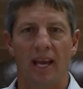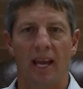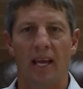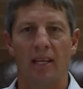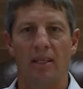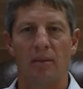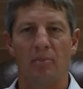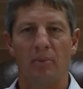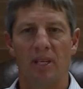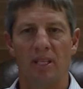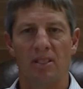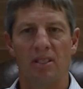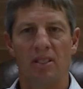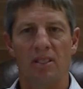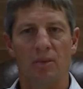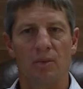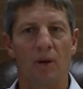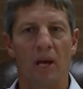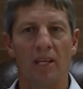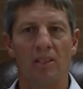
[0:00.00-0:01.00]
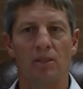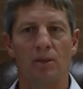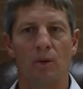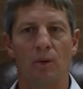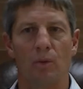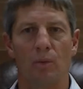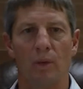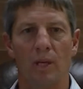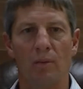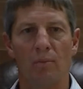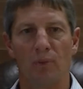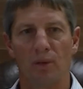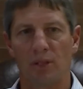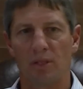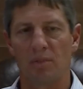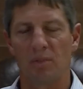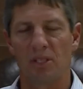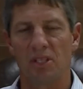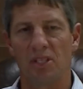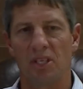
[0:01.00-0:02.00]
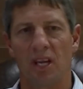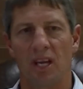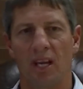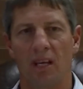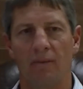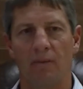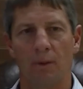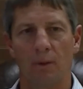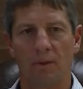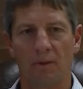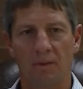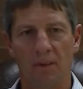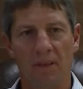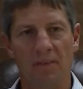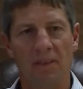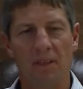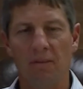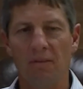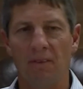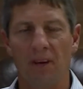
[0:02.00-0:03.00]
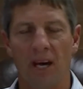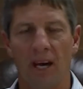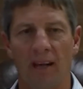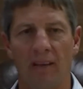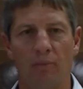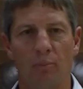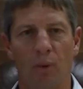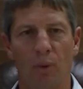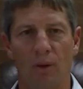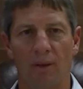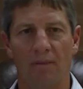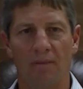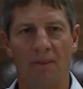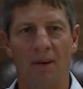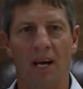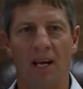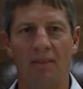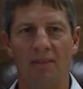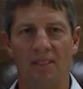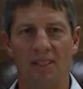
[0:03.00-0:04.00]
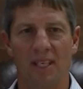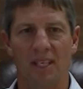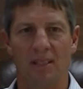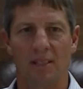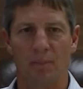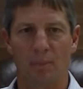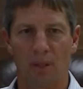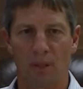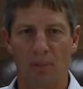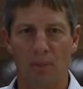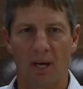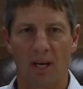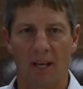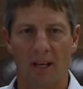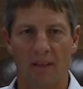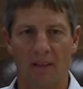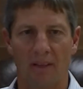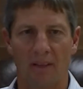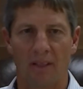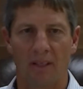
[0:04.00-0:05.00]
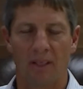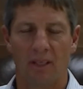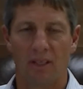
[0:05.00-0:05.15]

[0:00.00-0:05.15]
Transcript: and the business writes you a reimbursement check for 55.5 cents per mile.